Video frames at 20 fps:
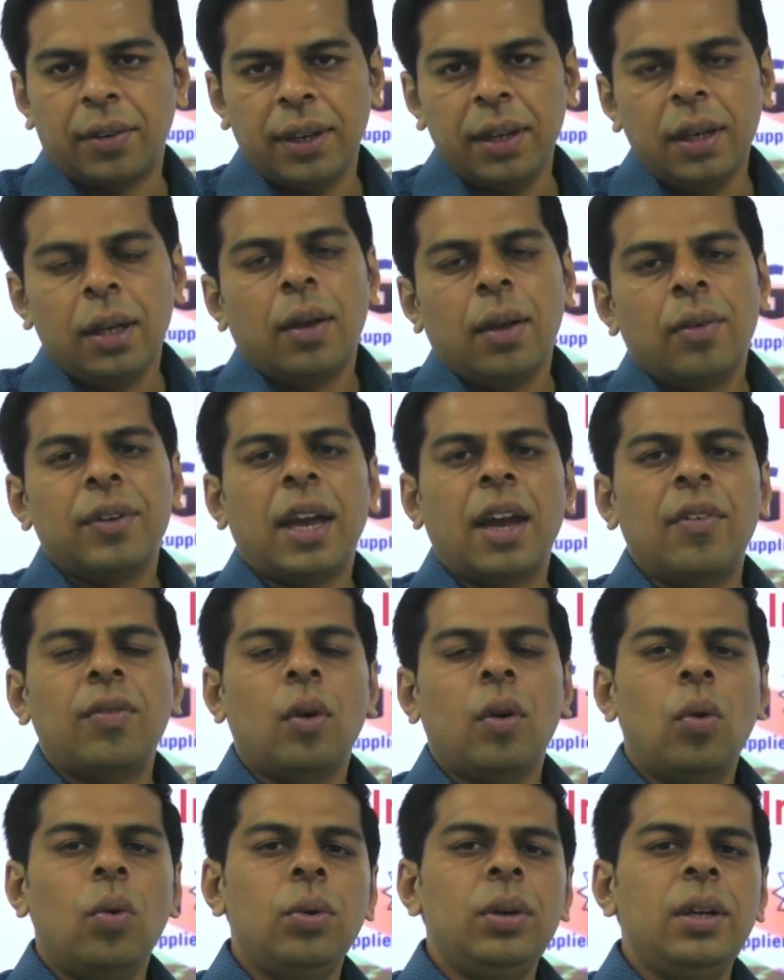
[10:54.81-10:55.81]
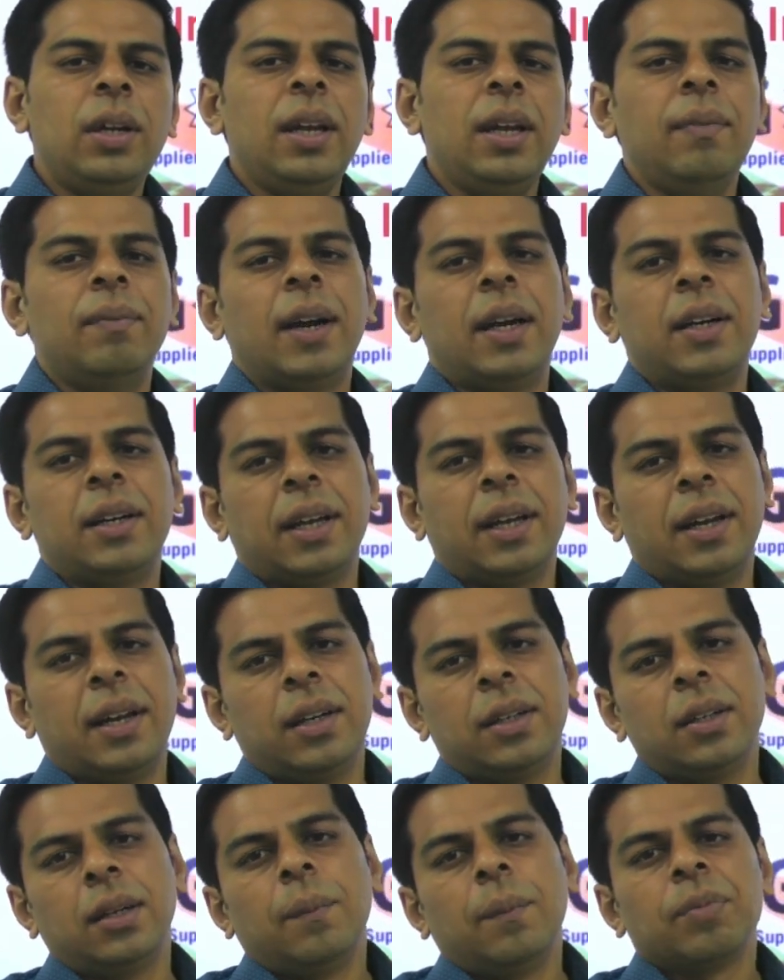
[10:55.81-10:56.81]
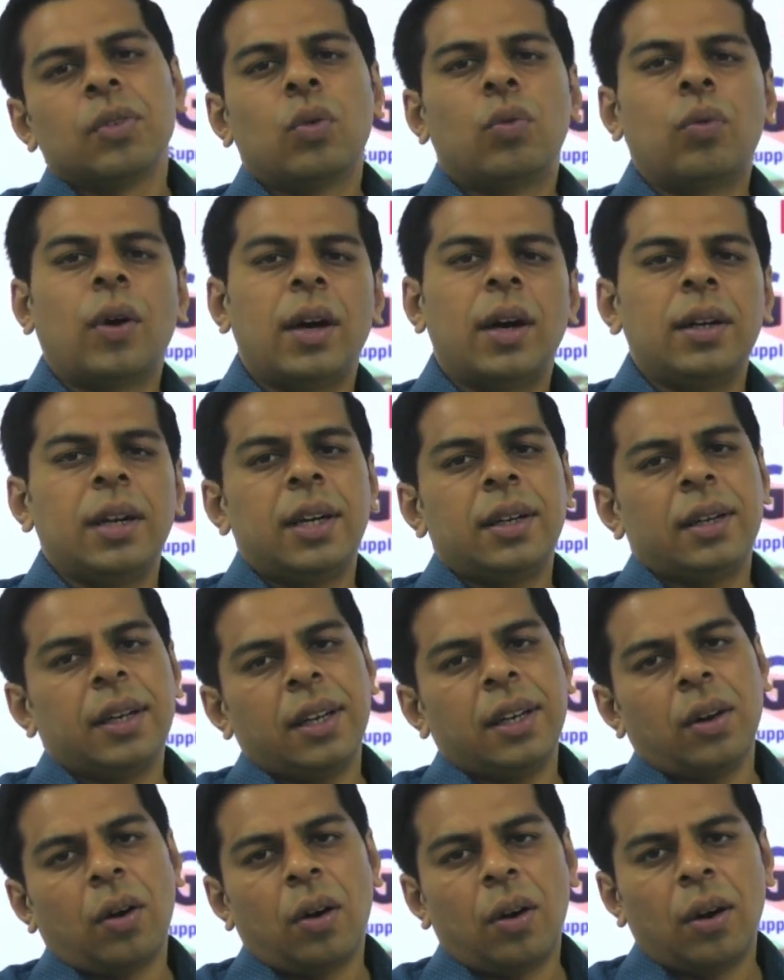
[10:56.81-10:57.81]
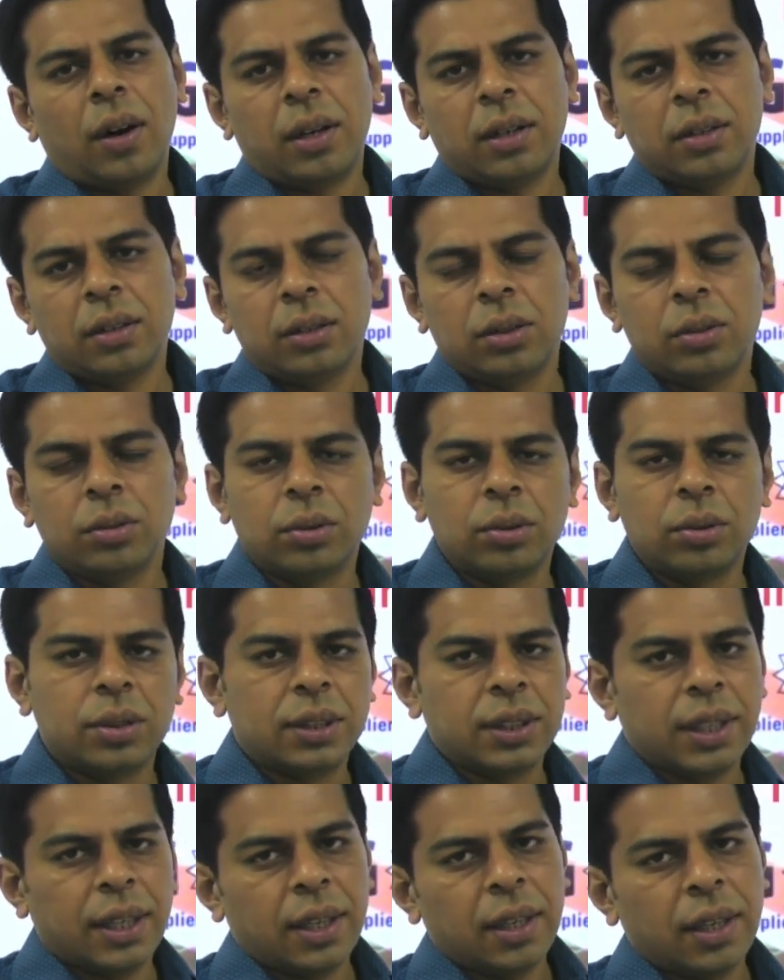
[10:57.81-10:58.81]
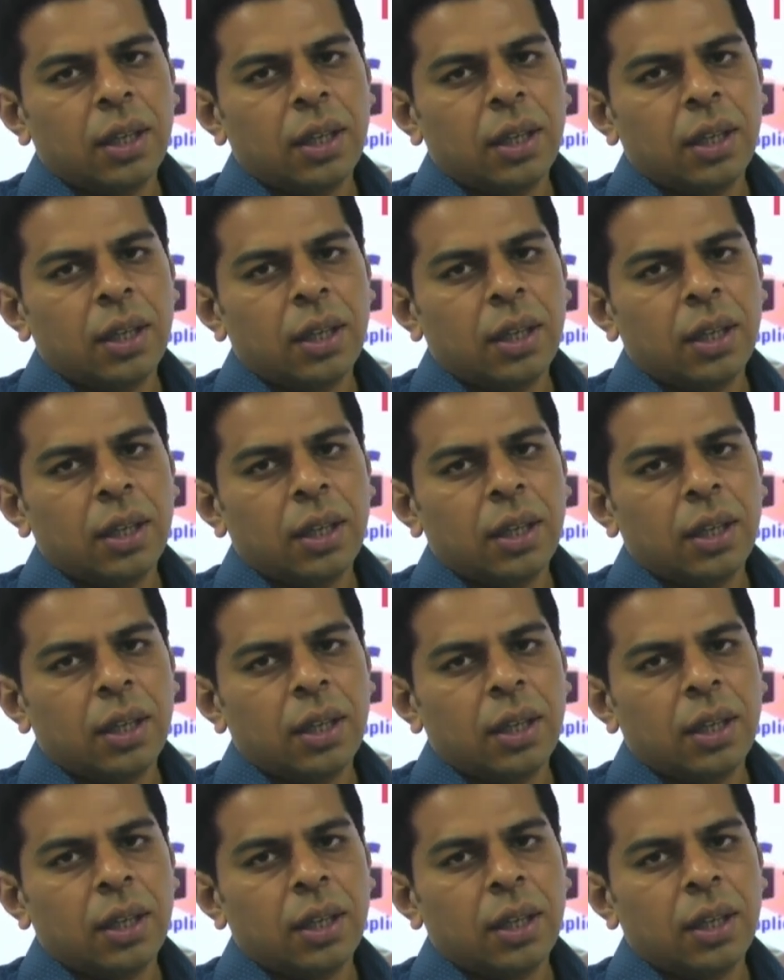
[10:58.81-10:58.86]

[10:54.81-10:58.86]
We have only maintained 180, or you could say